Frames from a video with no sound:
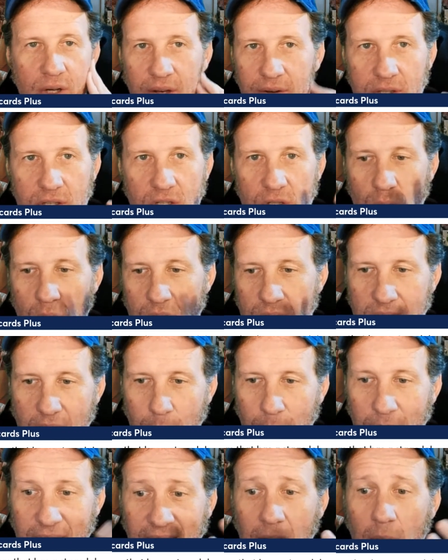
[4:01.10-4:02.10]
to do this
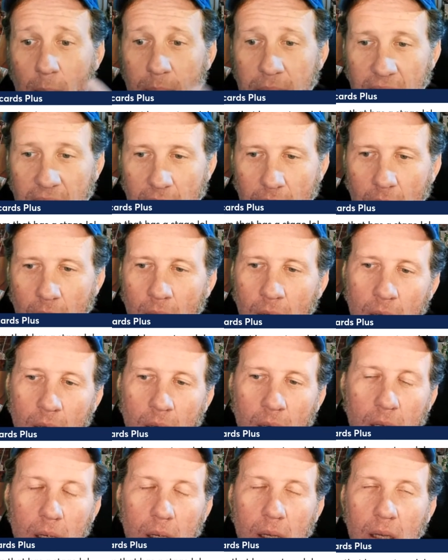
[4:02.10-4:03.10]
like pickup gig,
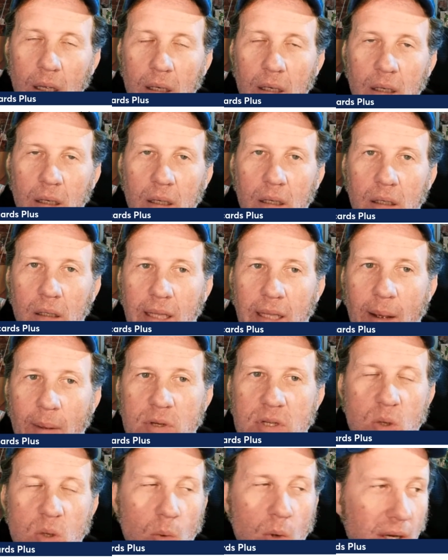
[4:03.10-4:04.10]
and uh, that
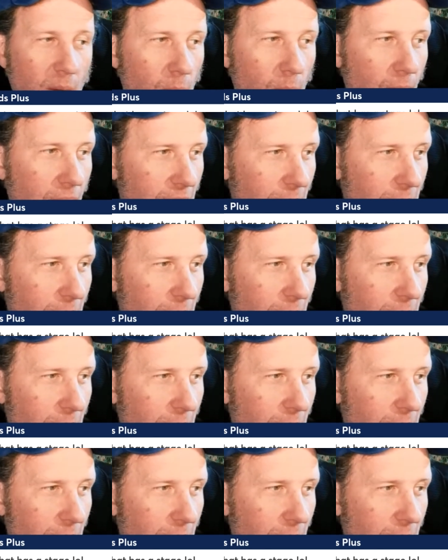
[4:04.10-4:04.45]
was the one that wound up